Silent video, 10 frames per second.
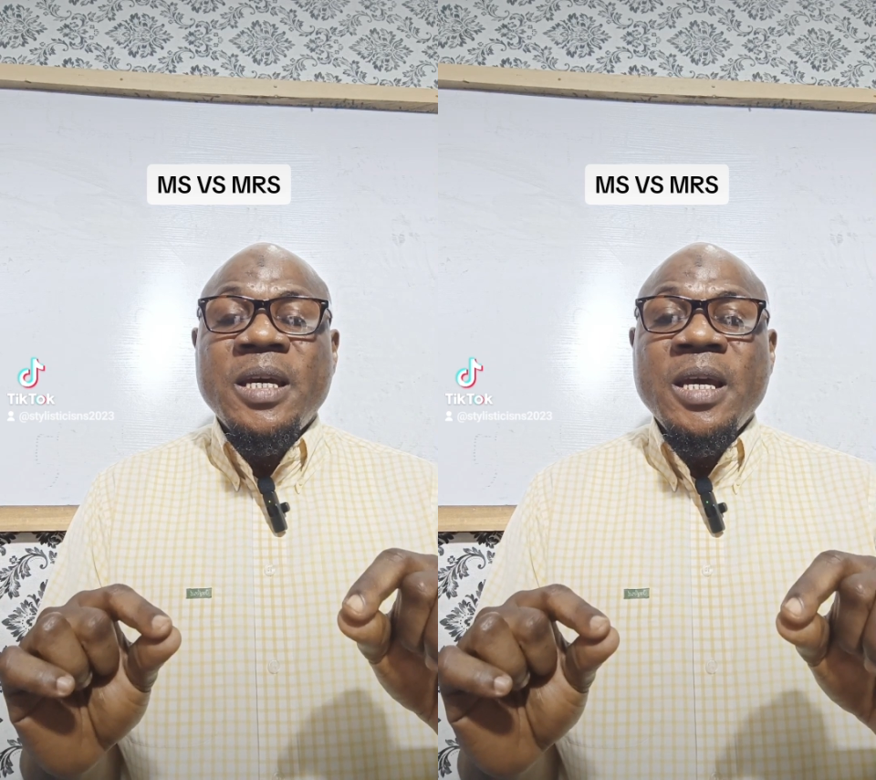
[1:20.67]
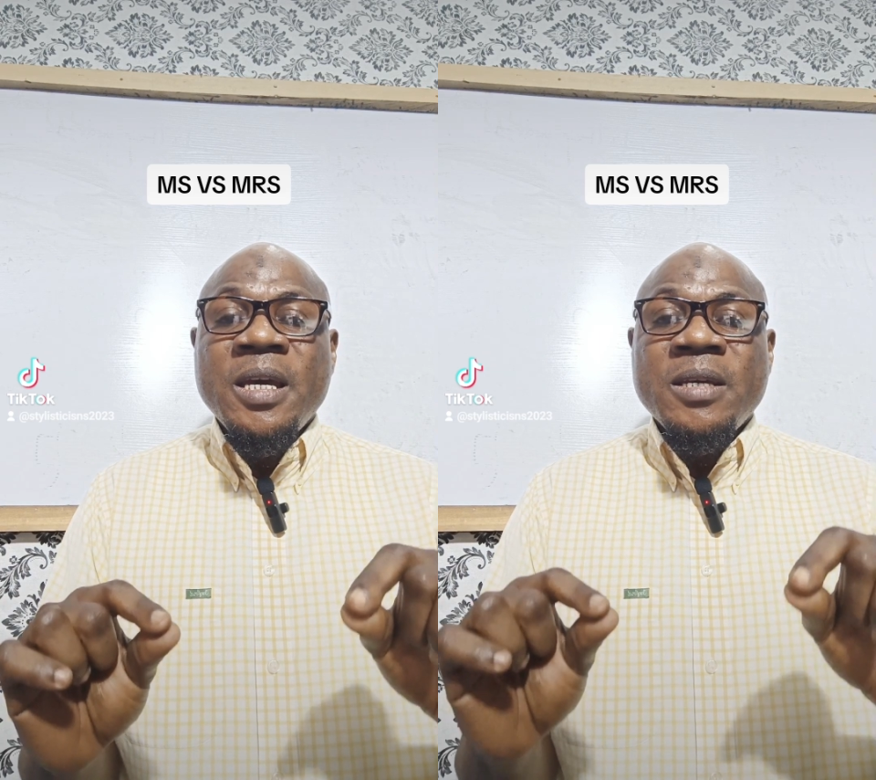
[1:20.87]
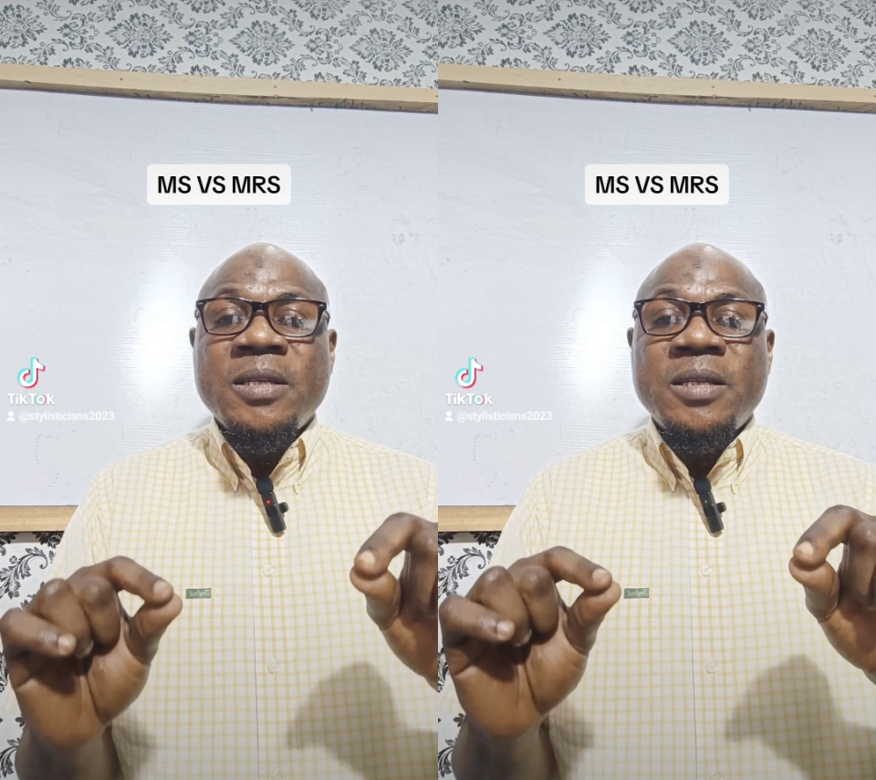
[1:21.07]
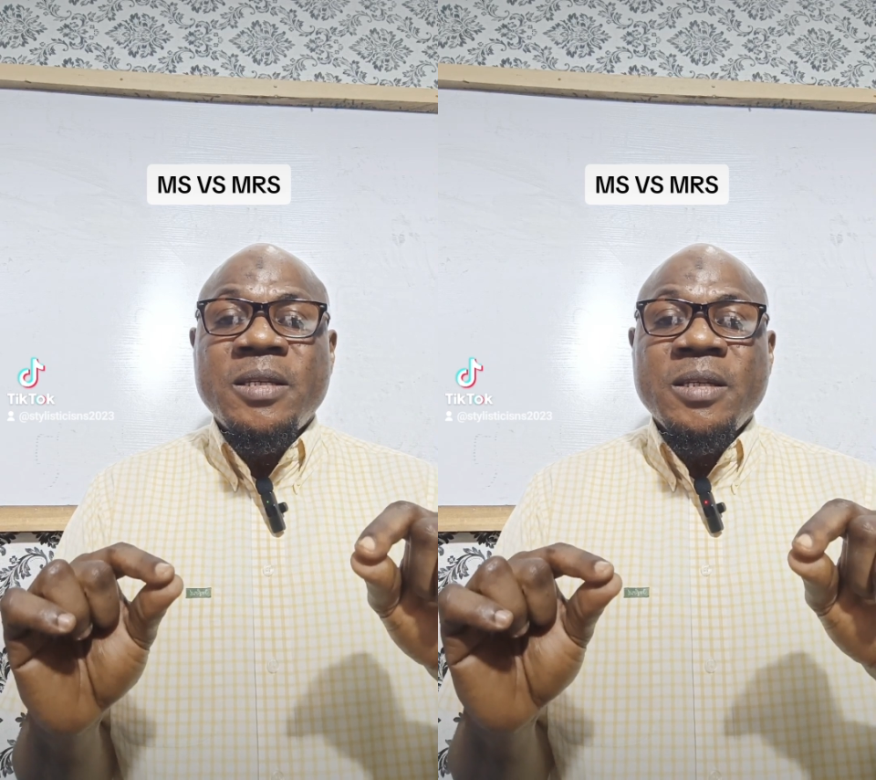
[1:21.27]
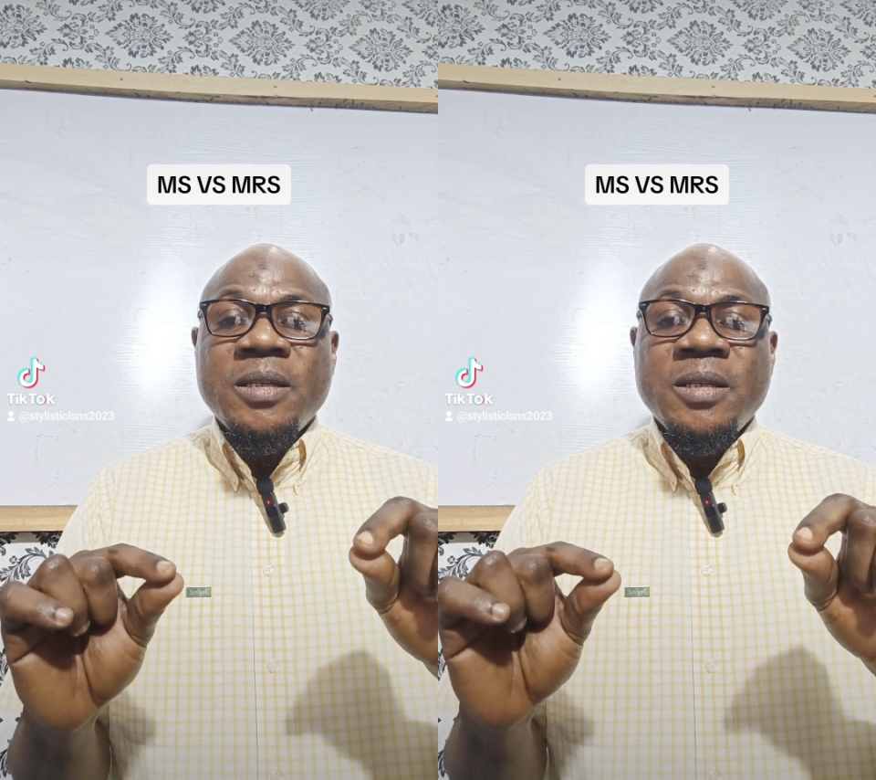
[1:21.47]

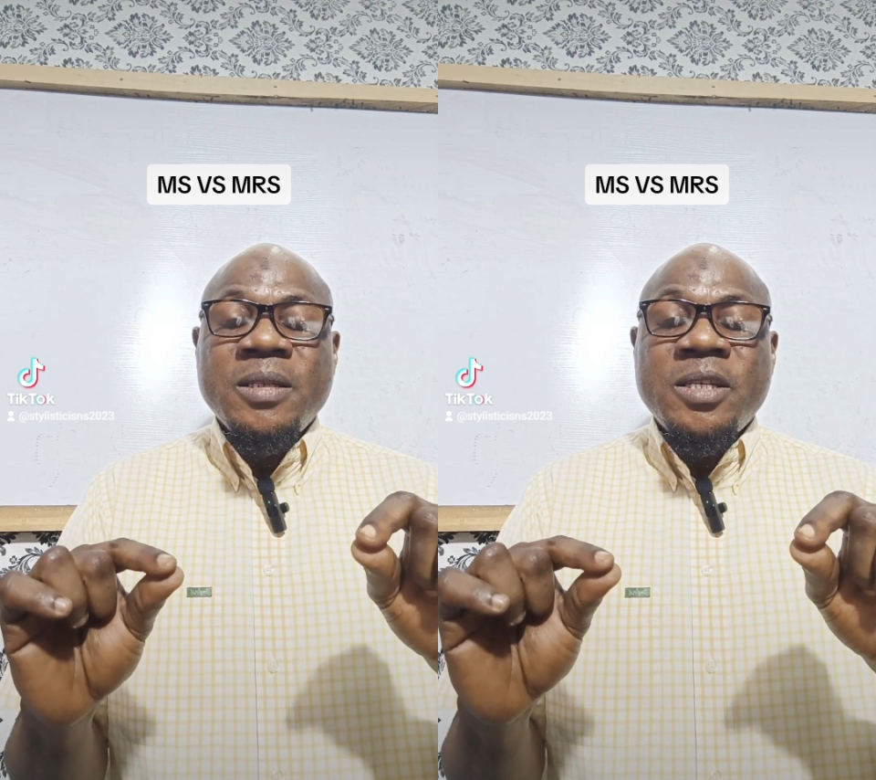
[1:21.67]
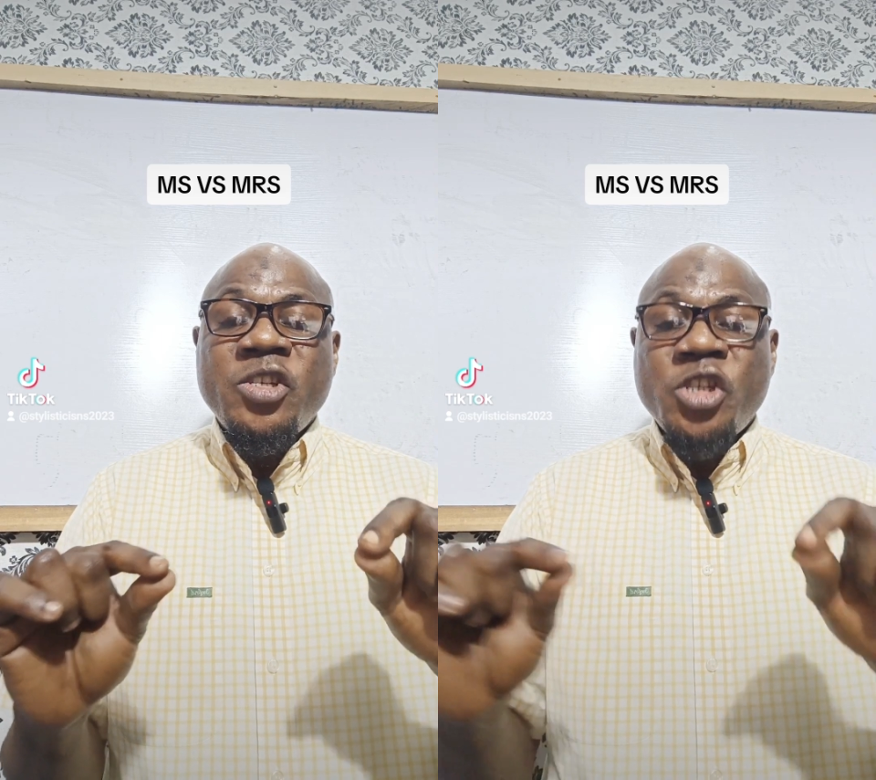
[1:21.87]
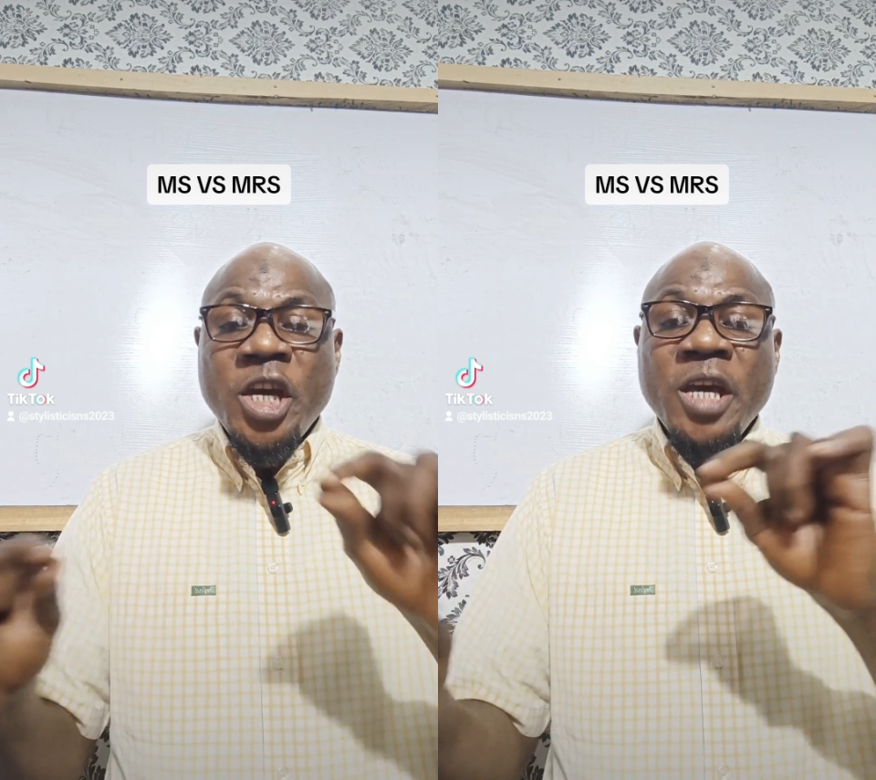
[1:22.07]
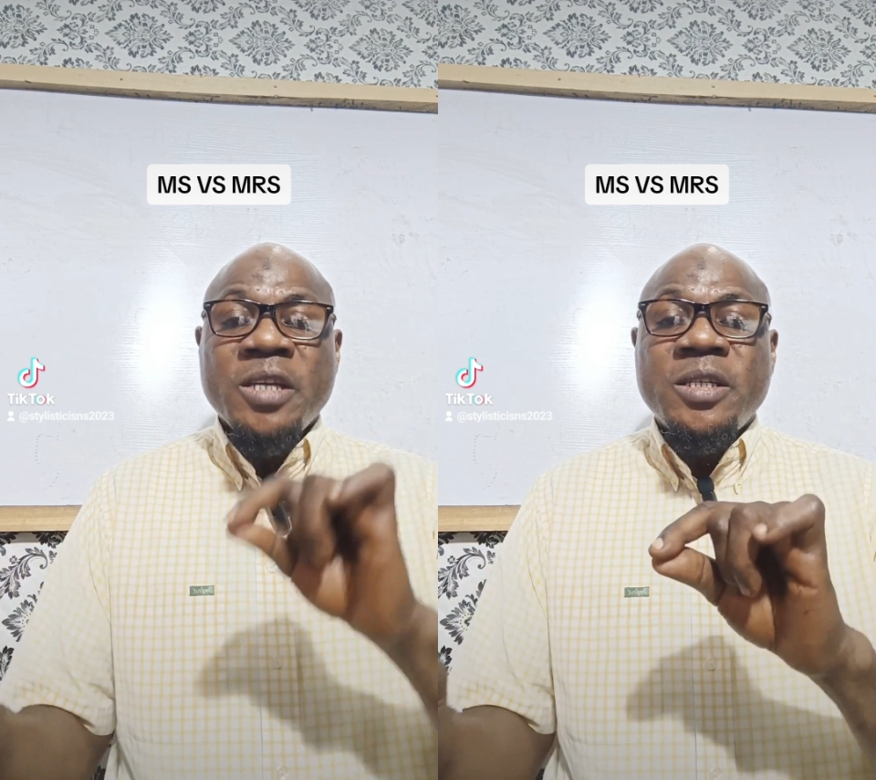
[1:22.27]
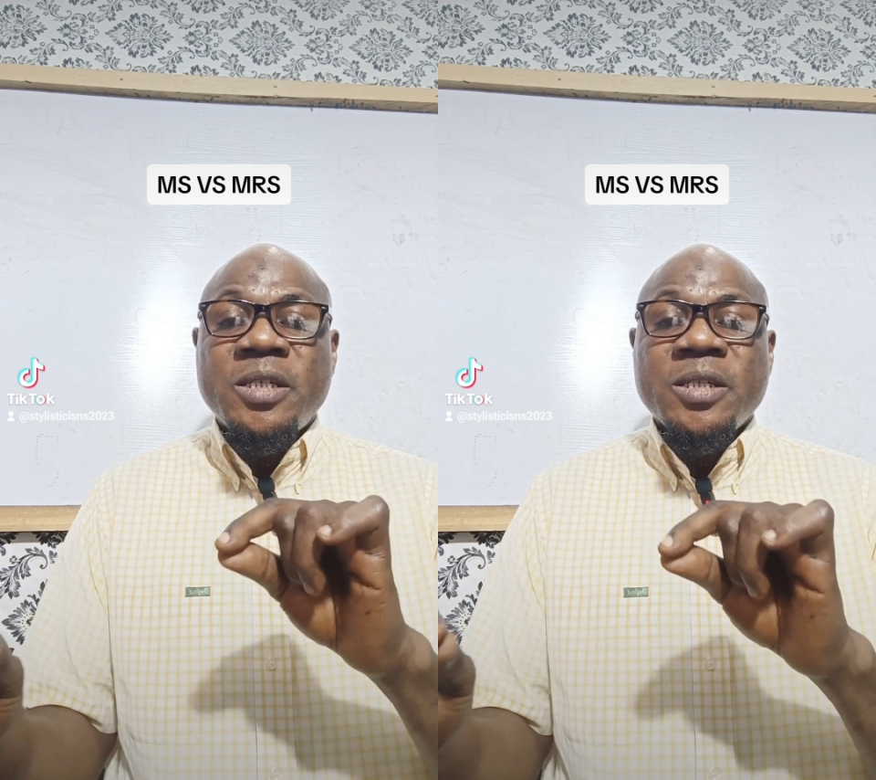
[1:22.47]
is the
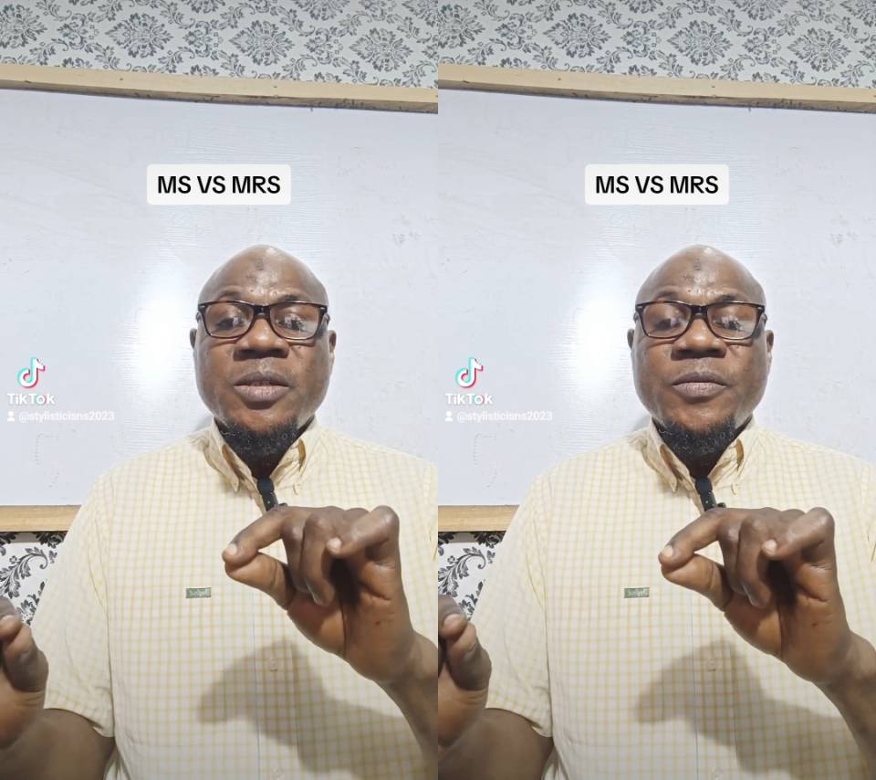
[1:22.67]
change